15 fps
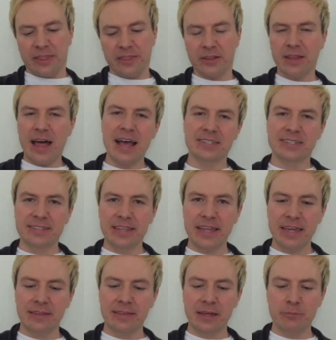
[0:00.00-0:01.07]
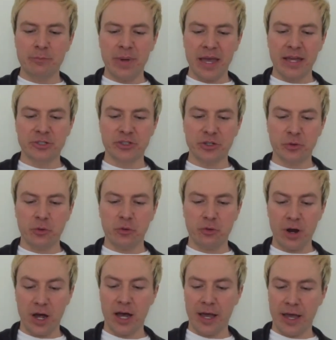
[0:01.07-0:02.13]
The last thing that made you
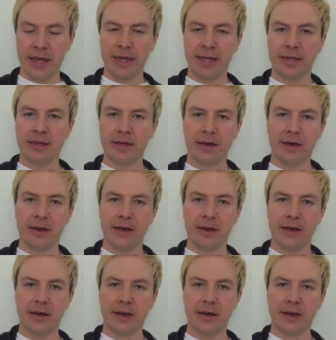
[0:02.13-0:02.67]
cry.